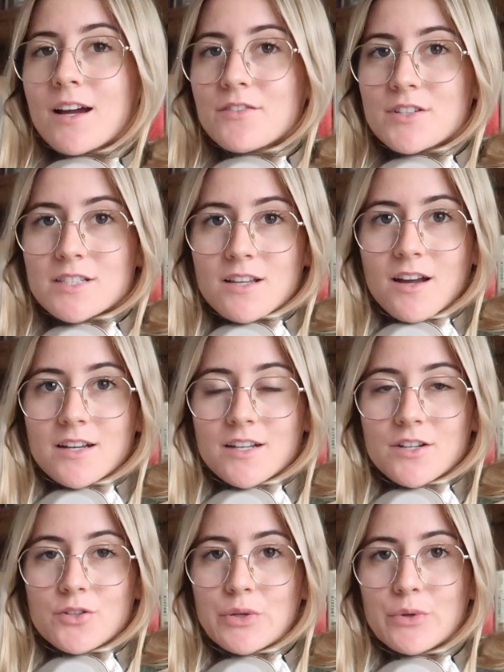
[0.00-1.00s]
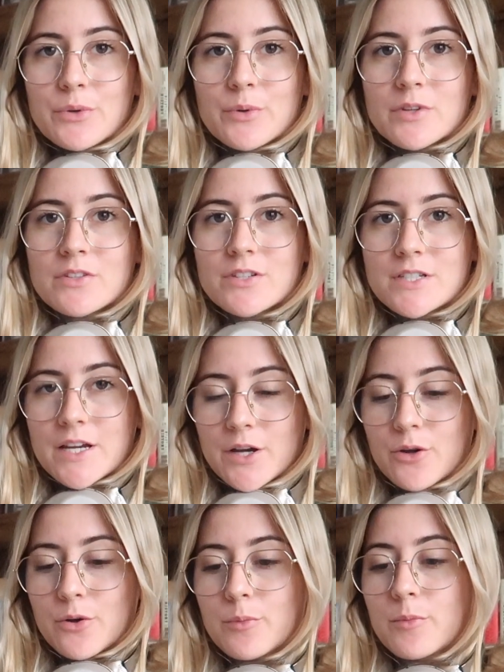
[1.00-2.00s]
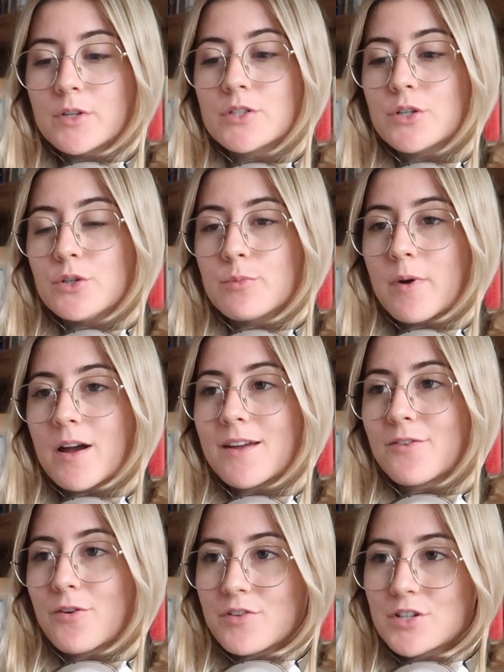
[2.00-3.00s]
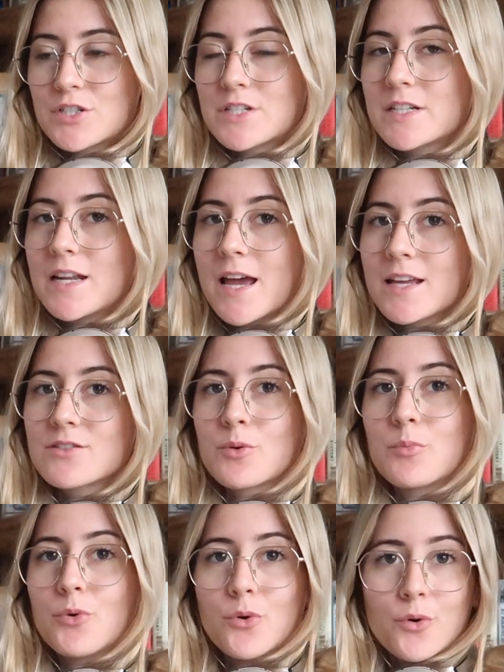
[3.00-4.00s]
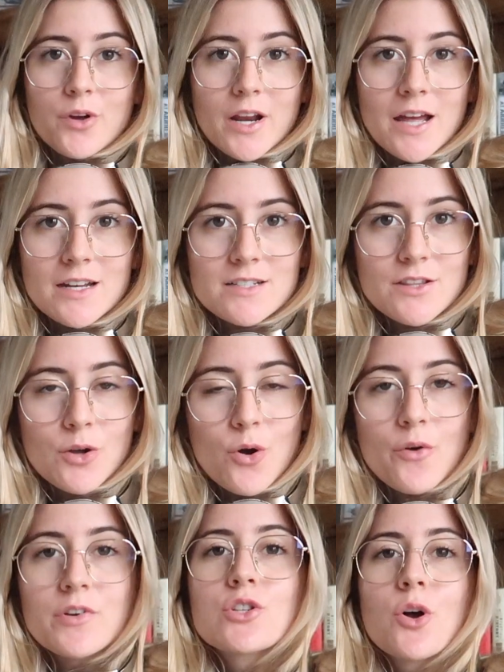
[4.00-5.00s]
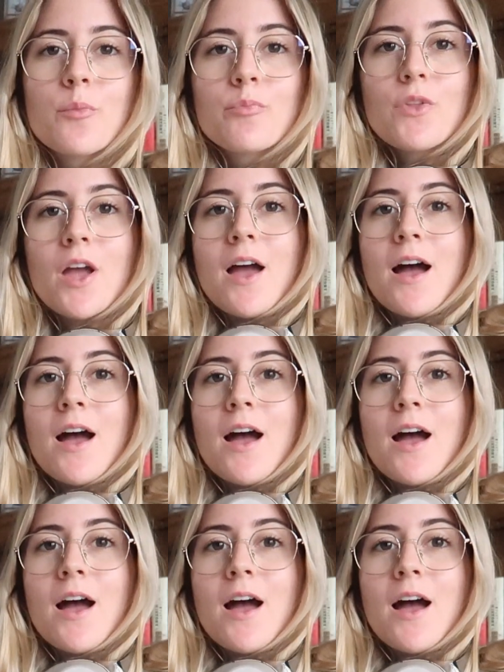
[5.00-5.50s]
I've decided to stay at home to do my revision today, so I'm not going to head to the coffee shop.